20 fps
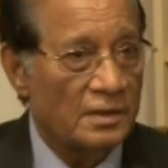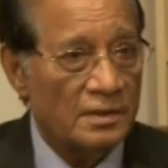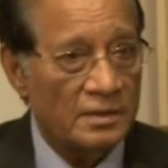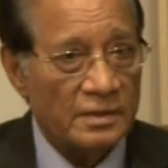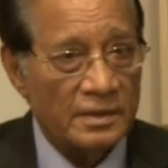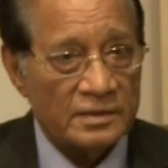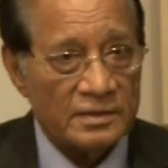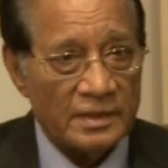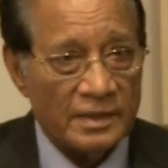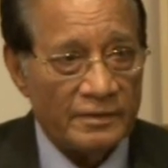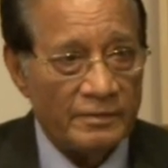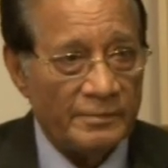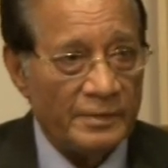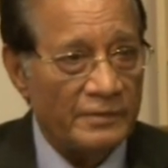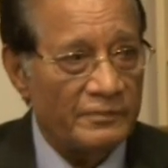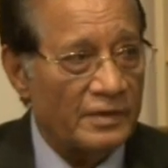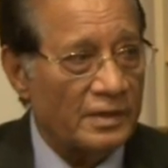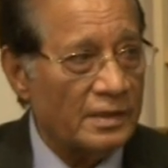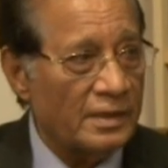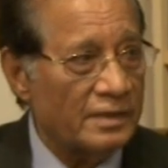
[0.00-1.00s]
They say he'll be
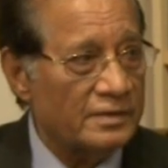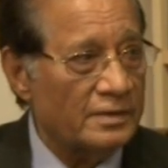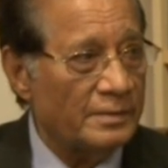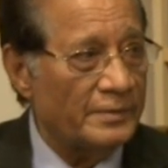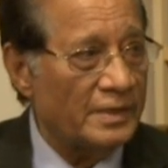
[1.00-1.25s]
working as a